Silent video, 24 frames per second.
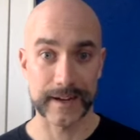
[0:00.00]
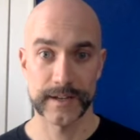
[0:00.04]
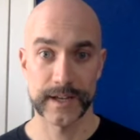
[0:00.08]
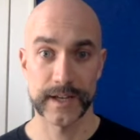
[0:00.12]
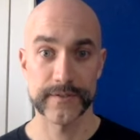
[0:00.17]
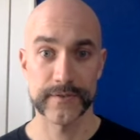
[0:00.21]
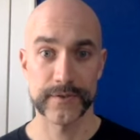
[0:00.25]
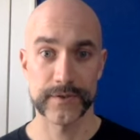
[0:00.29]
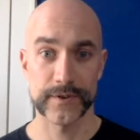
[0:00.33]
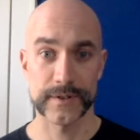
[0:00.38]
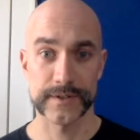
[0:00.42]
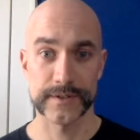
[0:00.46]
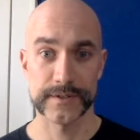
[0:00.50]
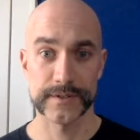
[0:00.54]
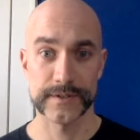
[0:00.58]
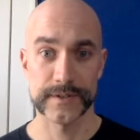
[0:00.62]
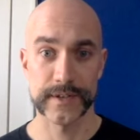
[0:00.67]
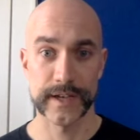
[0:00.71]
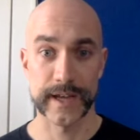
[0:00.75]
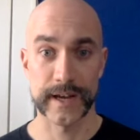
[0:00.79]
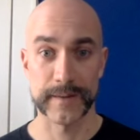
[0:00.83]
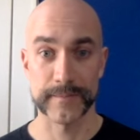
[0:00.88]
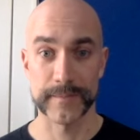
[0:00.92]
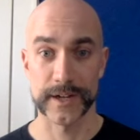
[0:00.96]
And of course,
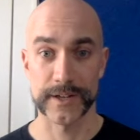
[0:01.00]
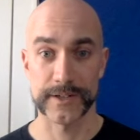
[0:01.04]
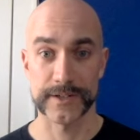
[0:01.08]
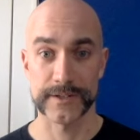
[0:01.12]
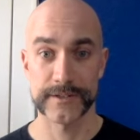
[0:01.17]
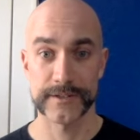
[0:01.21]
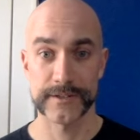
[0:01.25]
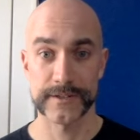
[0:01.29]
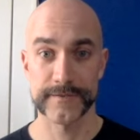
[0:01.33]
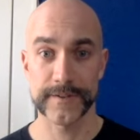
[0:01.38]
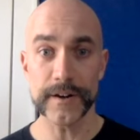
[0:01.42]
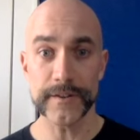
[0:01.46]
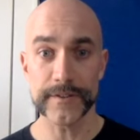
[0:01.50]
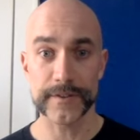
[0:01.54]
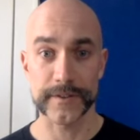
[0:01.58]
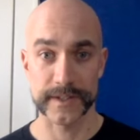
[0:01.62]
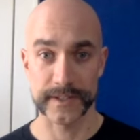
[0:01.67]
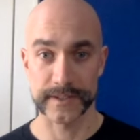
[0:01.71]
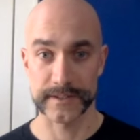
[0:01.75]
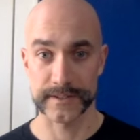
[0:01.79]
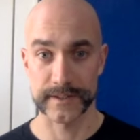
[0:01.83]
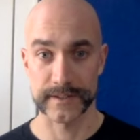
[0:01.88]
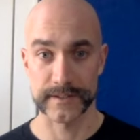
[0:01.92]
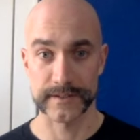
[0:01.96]
at a much farther
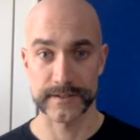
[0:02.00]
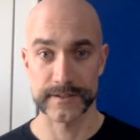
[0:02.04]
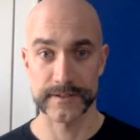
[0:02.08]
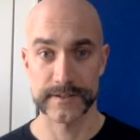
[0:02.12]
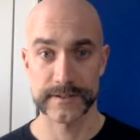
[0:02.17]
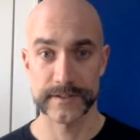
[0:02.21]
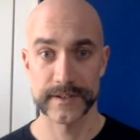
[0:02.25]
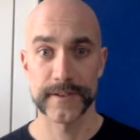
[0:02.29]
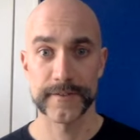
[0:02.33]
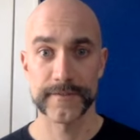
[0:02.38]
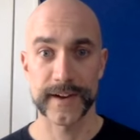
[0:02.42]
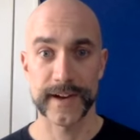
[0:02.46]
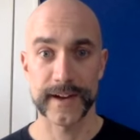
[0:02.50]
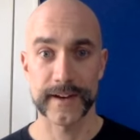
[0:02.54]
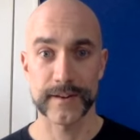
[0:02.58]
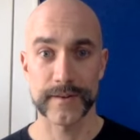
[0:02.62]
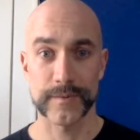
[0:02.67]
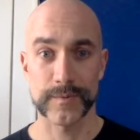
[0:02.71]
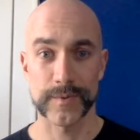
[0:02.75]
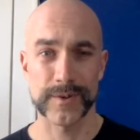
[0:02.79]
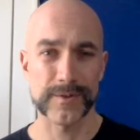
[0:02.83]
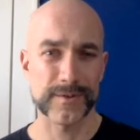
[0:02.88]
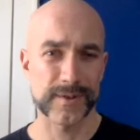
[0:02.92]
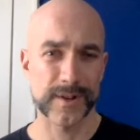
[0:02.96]
distance, the fire
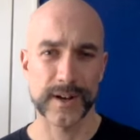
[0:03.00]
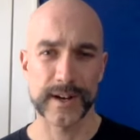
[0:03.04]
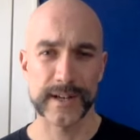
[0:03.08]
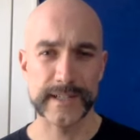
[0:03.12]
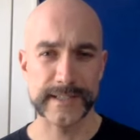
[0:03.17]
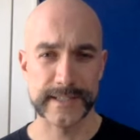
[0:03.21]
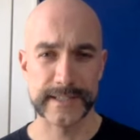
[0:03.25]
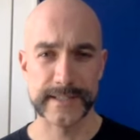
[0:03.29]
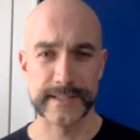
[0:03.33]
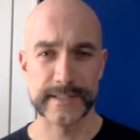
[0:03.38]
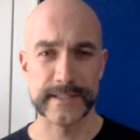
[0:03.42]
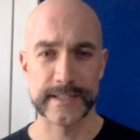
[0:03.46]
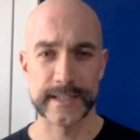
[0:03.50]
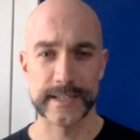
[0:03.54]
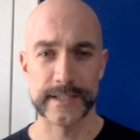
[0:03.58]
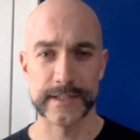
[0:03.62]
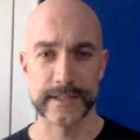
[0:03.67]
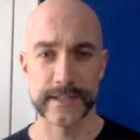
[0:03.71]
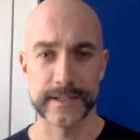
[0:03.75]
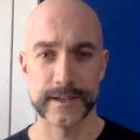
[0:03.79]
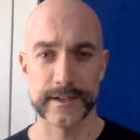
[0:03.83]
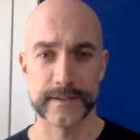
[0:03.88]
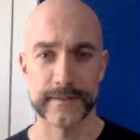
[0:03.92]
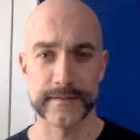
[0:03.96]
won't cause the
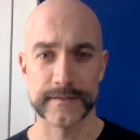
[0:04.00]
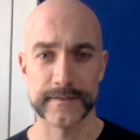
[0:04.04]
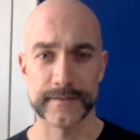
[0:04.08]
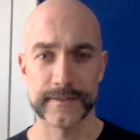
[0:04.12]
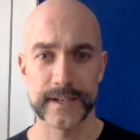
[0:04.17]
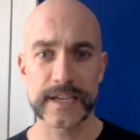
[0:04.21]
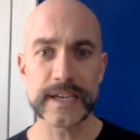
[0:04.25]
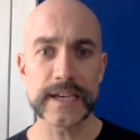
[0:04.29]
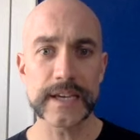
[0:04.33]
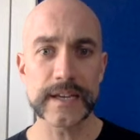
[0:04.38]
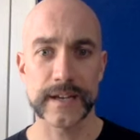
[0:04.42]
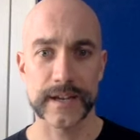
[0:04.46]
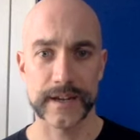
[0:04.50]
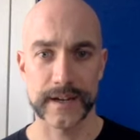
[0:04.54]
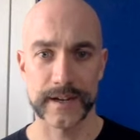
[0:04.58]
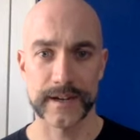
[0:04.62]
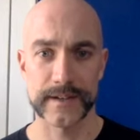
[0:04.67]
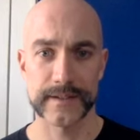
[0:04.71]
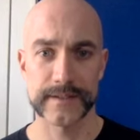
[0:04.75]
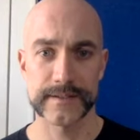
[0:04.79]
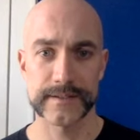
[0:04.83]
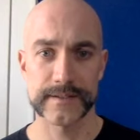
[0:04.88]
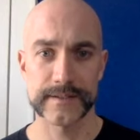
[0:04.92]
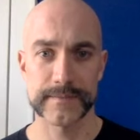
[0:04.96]
sensation of heat in
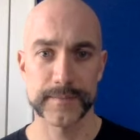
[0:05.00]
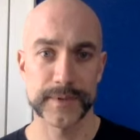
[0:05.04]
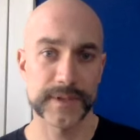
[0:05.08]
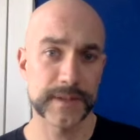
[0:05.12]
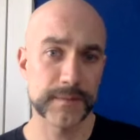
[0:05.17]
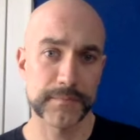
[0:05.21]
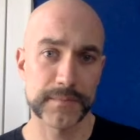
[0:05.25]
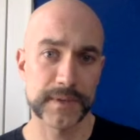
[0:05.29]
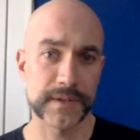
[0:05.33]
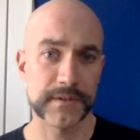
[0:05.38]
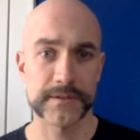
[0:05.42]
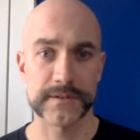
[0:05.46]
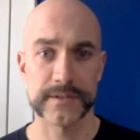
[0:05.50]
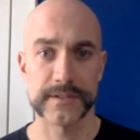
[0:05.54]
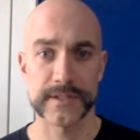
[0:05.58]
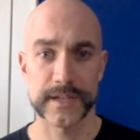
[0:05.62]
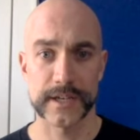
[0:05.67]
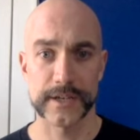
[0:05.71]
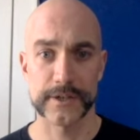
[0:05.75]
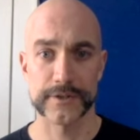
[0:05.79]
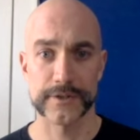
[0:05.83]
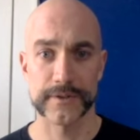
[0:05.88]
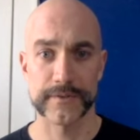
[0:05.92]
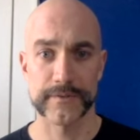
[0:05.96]
us, but the mere
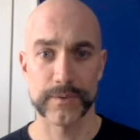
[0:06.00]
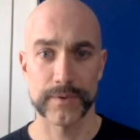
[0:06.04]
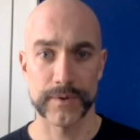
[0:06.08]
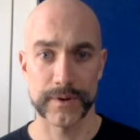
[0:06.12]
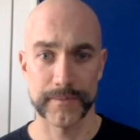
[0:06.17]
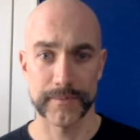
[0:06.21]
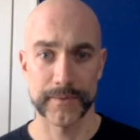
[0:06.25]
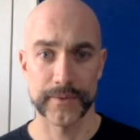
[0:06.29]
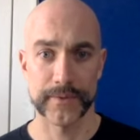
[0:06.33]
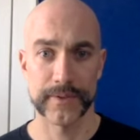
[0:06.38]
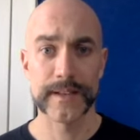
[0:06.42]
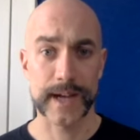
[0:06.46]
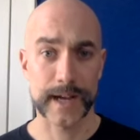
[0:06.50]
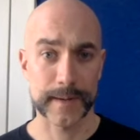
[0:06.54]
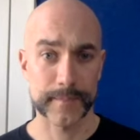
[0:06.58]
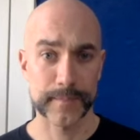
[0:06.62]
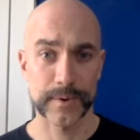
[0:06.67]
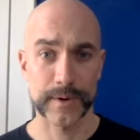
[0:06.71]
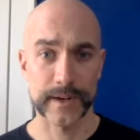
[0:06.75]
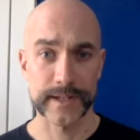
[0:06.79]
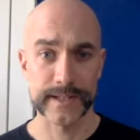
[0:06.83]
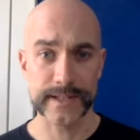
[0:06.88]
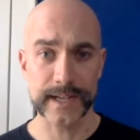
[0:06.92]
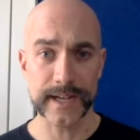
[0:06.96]
sensation of warmth. Locke
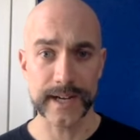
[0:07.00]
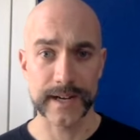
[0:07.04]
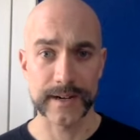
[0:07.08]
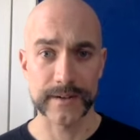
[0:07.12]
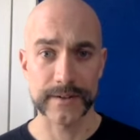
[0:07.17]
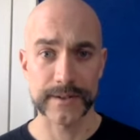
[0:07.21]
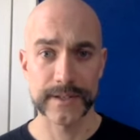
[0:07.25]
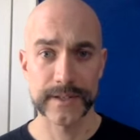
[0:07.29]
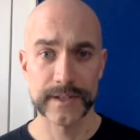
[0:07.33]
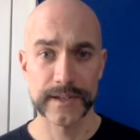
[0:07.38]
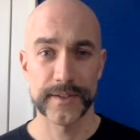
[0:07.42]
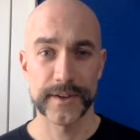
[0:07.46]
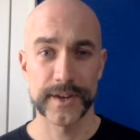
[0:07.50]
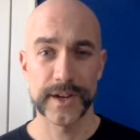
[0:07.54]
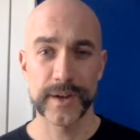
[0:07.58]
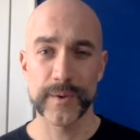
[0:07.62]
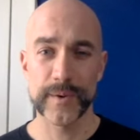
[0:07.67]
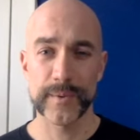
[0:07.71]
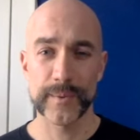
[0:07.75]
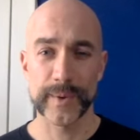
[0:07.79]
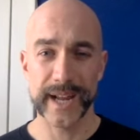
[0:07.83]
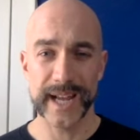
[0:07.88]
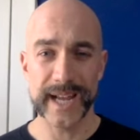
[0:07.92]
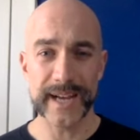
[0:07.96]
points out that no
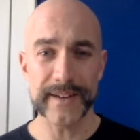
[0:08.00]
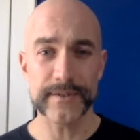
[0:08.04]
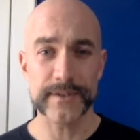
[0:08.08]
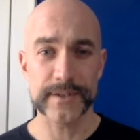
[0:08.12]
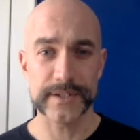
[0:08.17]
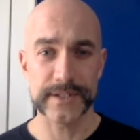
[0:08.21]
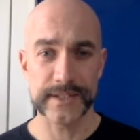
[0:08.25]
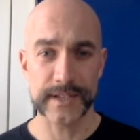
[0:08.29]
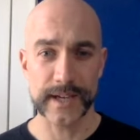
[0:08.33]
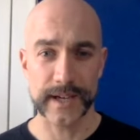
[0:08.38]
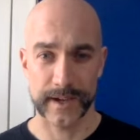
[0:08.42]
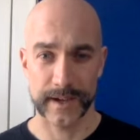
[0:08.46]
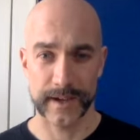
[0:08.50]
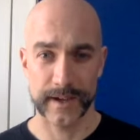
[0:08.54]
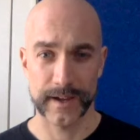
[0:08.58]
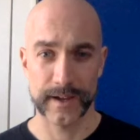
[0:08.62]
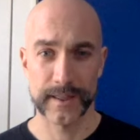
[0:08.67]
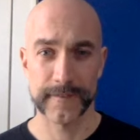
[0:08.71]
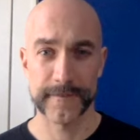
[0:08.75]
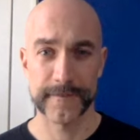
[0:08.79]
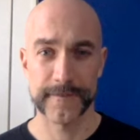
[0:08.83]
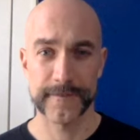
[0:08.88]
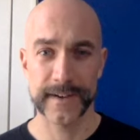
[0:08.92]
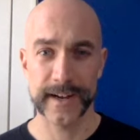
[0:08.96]
one would ever say
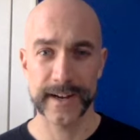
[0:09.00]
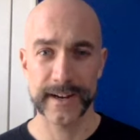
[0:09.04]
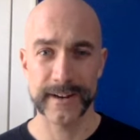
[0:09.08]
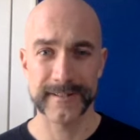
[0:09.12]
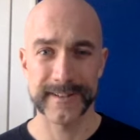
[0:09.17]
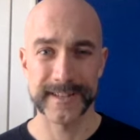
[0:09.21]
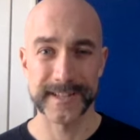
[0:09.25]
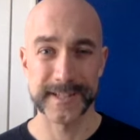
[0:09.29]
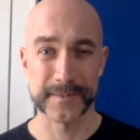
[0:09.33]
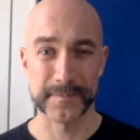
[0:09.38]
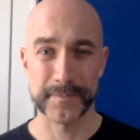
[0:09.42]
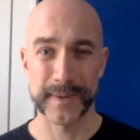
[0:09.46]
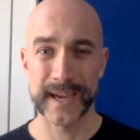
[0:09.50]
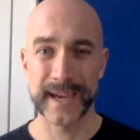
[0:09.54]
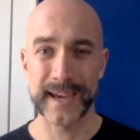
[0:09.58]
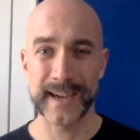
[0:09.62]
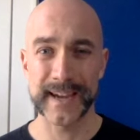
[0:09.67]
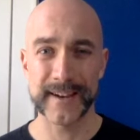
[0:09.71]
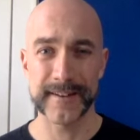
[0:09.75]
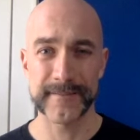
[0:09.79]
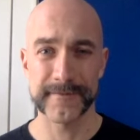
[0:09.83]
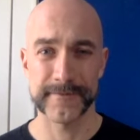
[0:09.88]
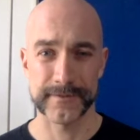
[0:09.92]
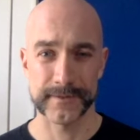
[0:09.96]
the fire is
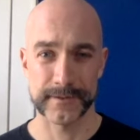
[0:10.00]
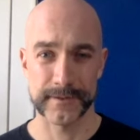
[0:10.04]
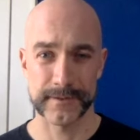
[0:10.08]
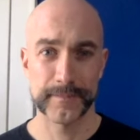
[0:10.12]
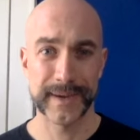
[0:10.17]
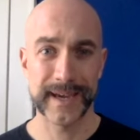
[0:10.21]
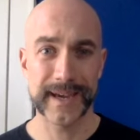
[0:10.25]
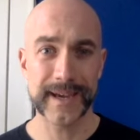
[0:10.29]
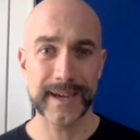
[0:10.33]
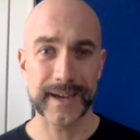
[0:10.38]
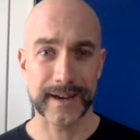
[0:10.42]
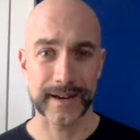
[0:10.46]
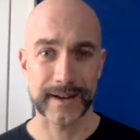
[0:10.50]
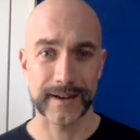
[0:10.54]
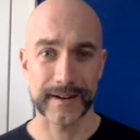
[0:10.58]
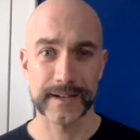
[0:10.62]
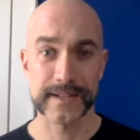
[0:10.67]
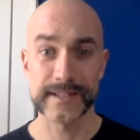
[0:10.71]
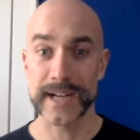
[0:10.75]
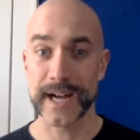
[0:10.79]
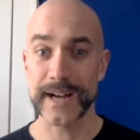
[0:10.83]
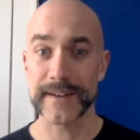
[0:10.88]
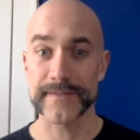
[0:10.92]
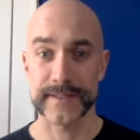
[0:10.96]
painful. Pain
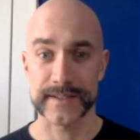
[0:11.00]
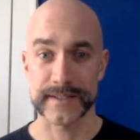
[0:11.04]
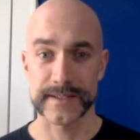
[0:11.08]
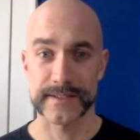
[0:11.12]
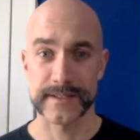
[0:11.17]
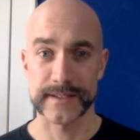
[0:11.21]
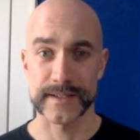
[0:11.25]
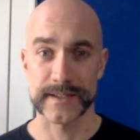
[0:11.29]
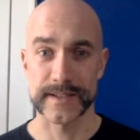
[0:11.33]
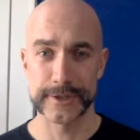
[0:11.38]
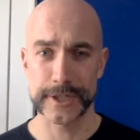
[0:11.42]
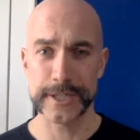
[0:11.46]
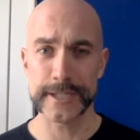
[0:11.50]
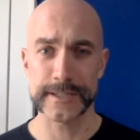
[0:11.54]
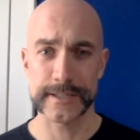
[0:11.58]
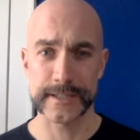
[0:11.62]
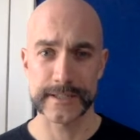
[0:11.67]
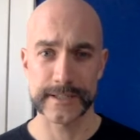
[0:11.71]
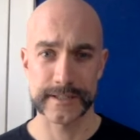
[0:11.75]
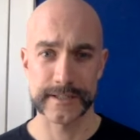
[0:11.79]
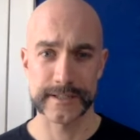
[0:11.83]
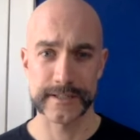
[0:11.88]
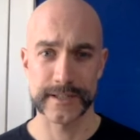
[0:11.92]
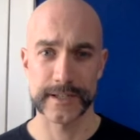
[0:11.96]
is obviously just a
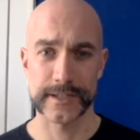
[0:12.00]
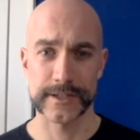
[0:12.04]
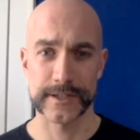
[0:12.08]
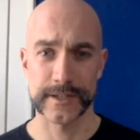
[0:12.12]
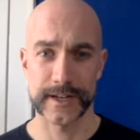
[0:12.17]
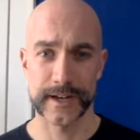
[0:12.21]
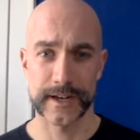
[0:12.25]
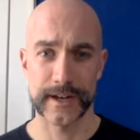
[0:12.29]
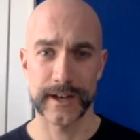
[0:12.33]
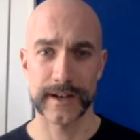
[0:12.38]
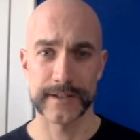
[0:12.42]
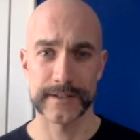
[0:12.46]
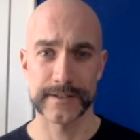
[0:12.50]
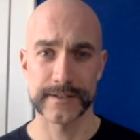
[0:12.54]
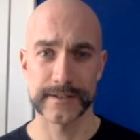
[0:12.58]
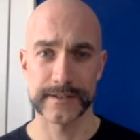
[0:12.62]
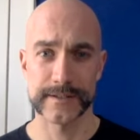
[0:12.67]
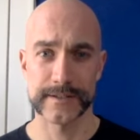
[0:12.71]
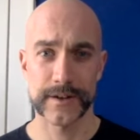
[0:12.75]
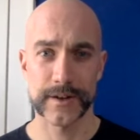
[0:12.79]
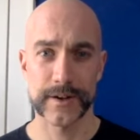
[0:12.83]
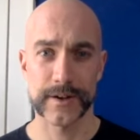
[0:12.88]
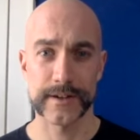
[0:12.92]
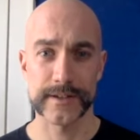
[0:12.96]
sensation in us
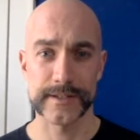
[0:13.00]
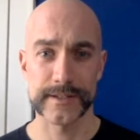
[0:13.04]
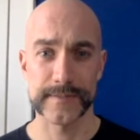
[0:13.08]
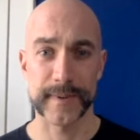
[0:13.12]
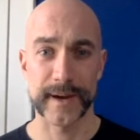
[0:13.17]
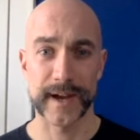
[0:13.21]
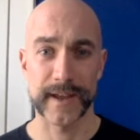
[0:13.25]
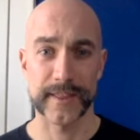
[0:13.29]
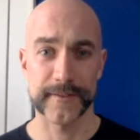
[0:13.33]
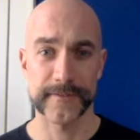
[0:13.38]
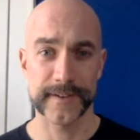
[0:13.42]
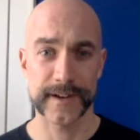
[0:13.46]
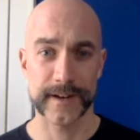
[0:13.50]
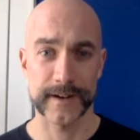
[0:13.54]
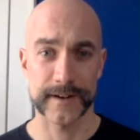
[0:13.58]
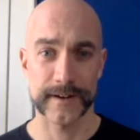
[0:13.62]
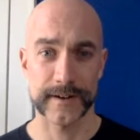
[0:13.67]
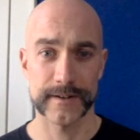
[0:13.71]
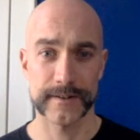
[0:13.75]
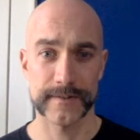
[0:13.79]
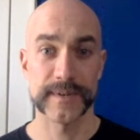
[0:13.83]
caused by the fire.